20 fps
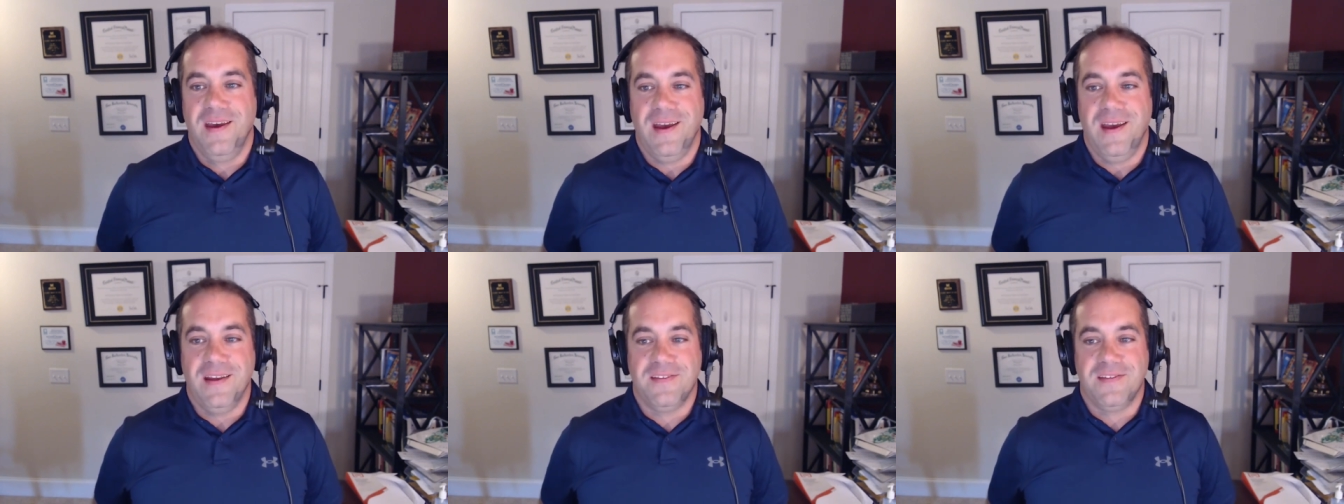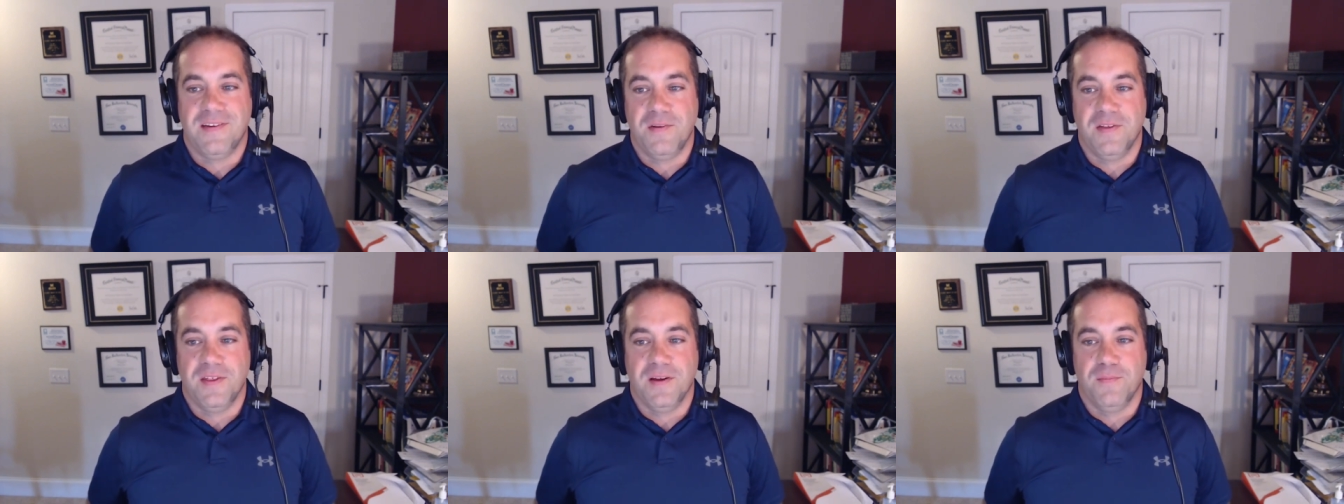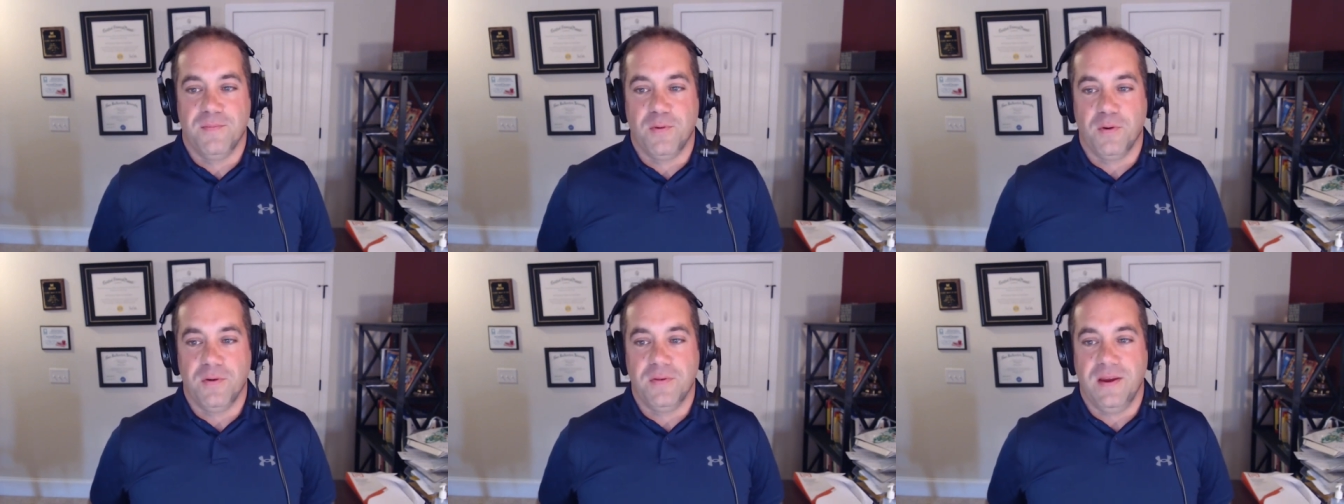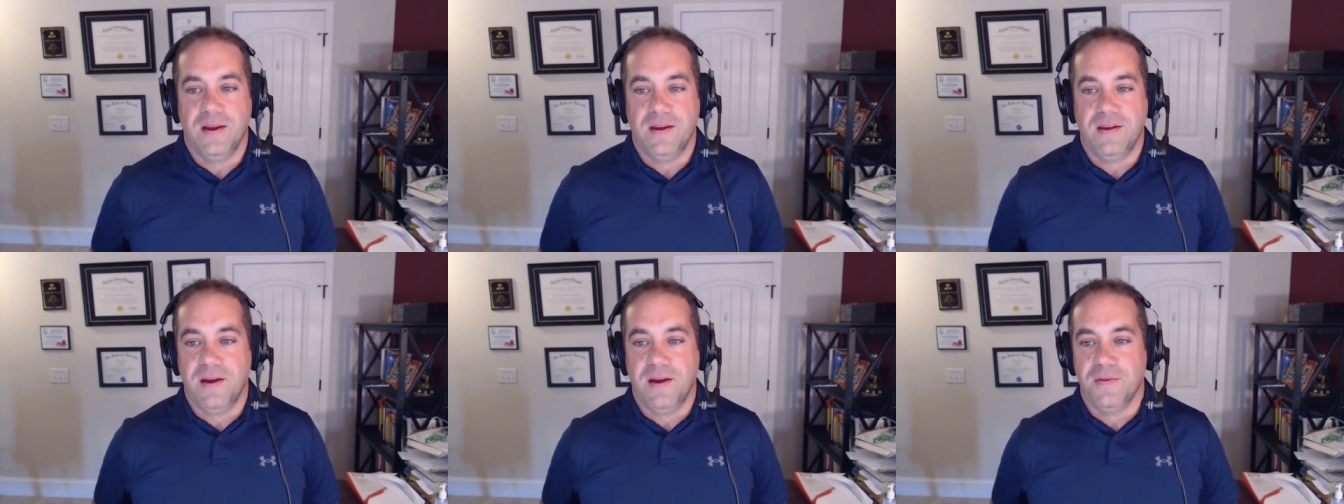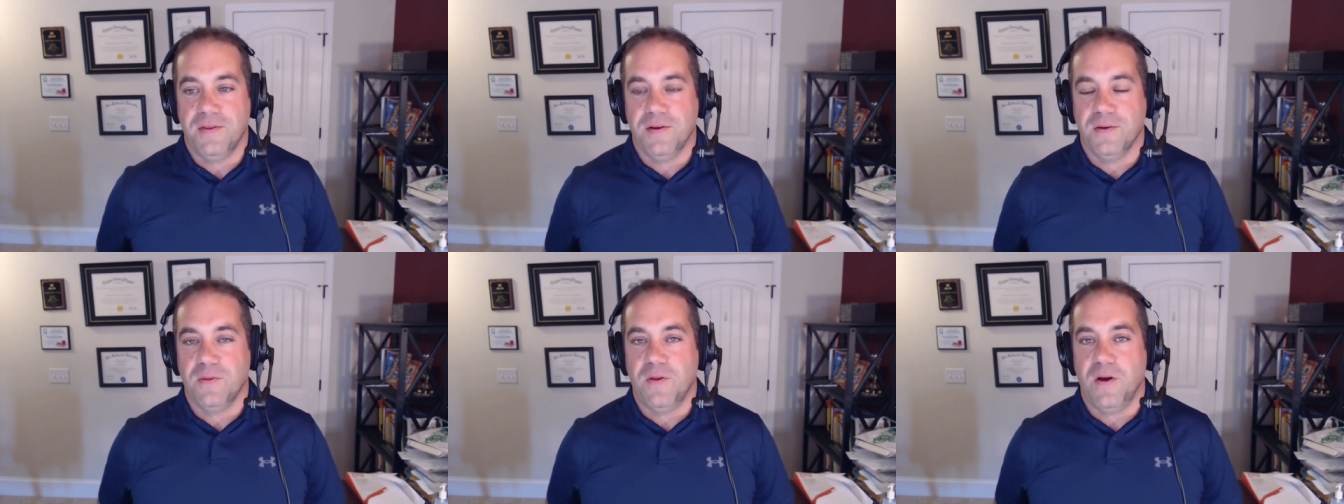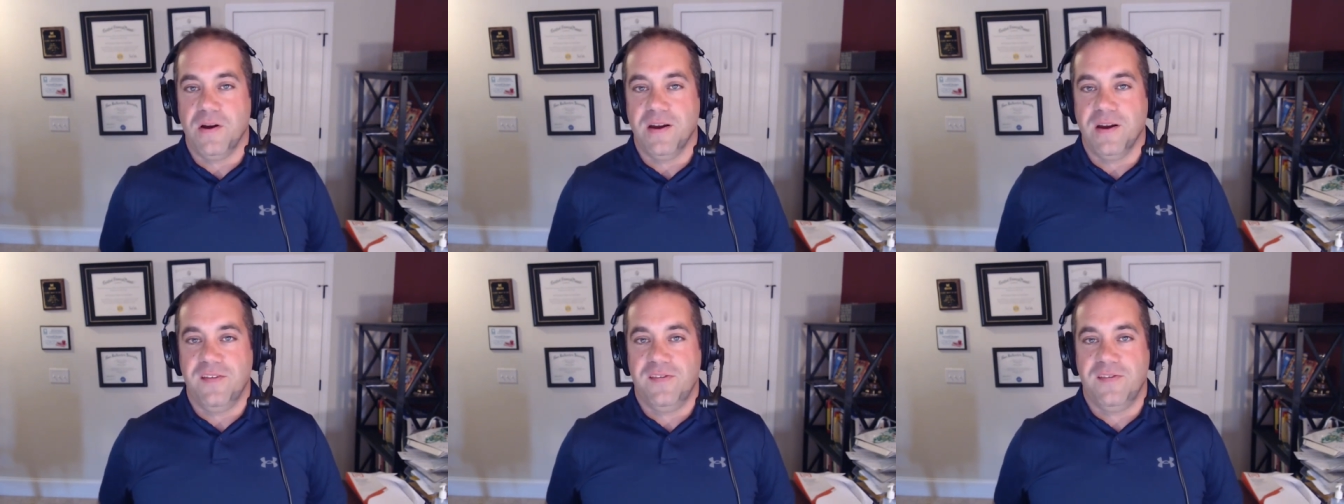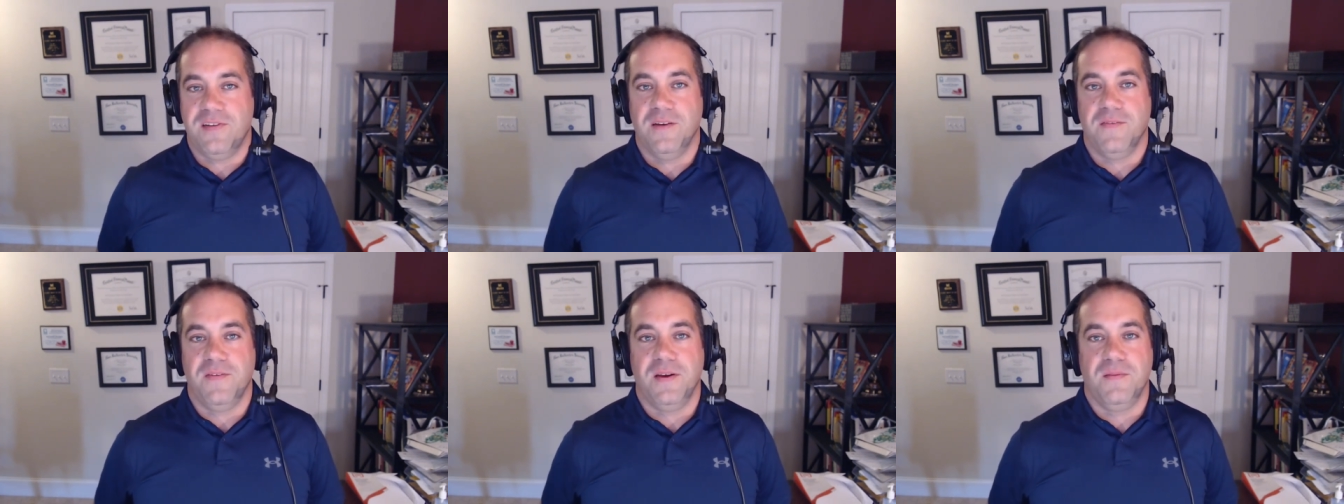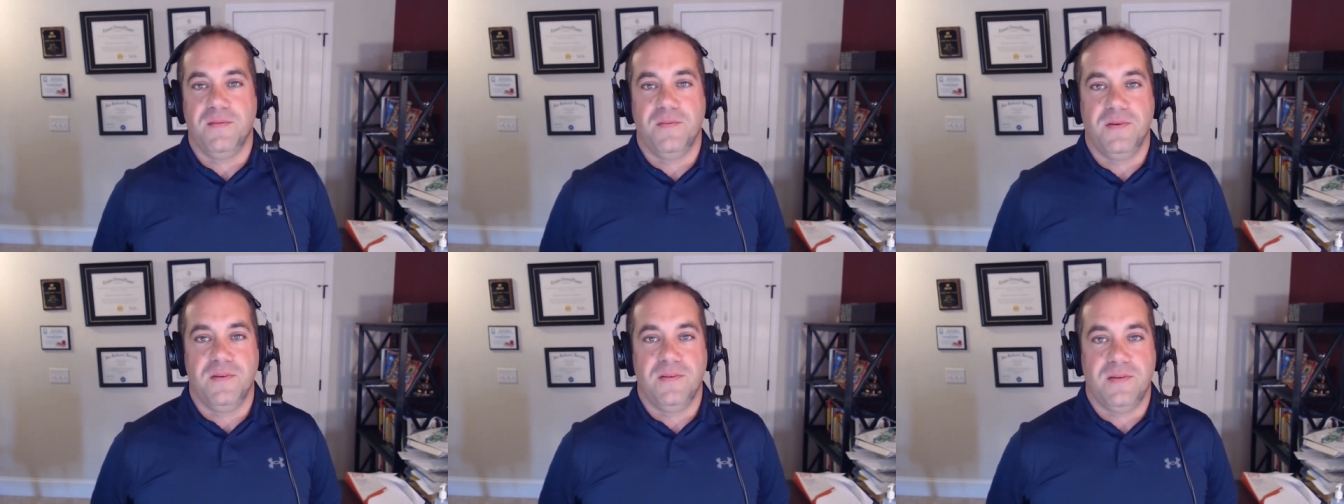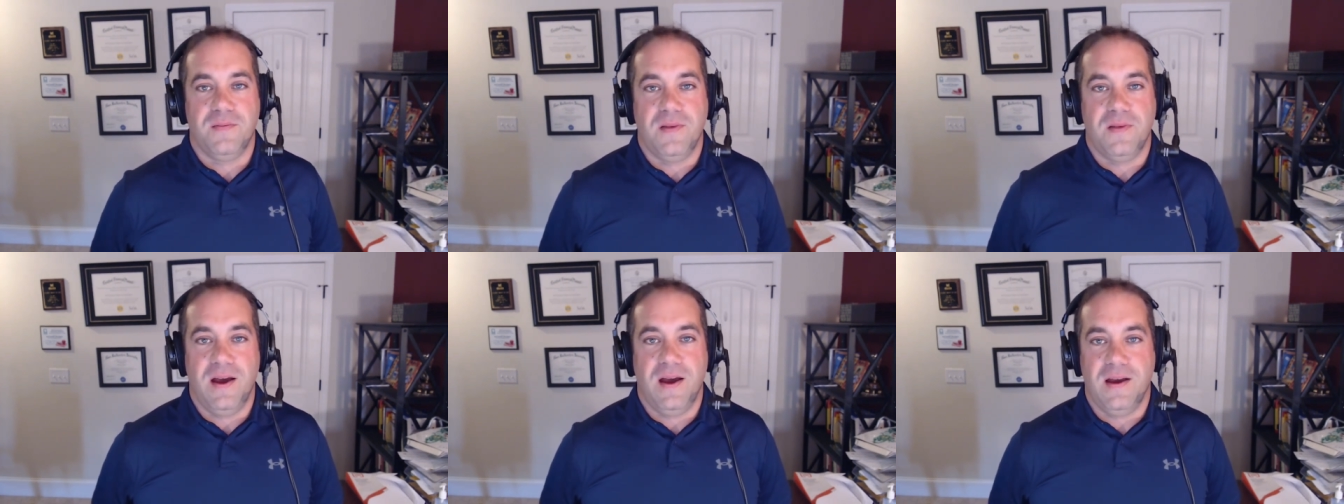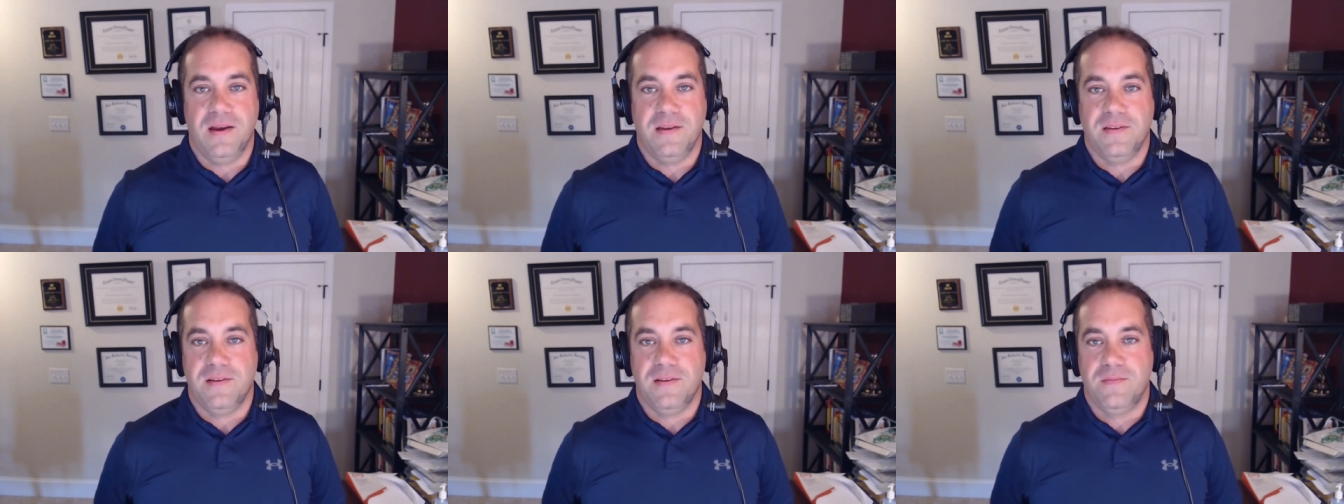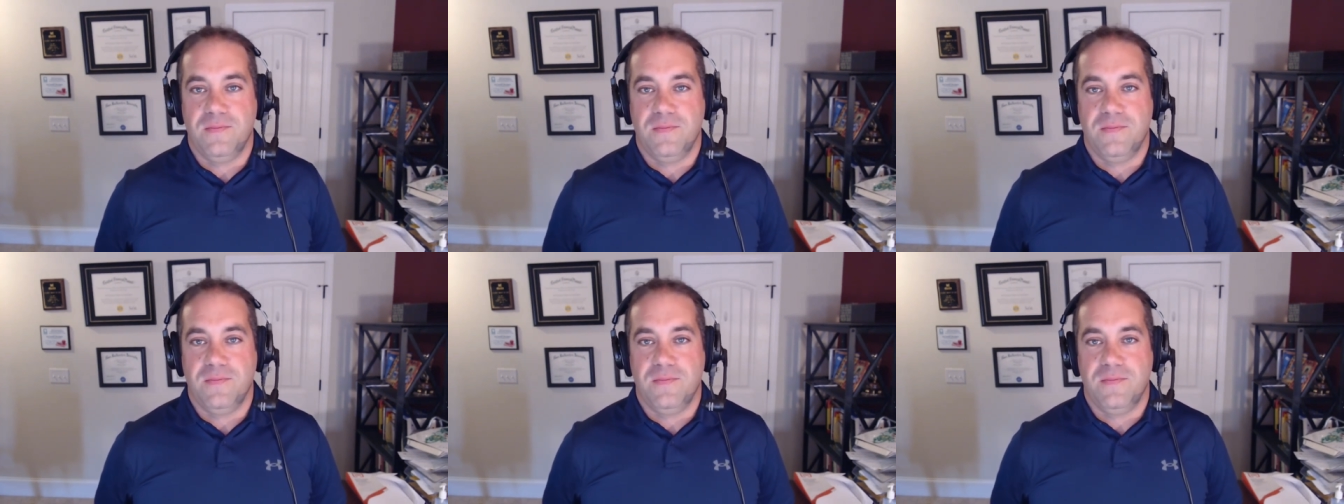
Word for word: and some of their you know their longest serving uh,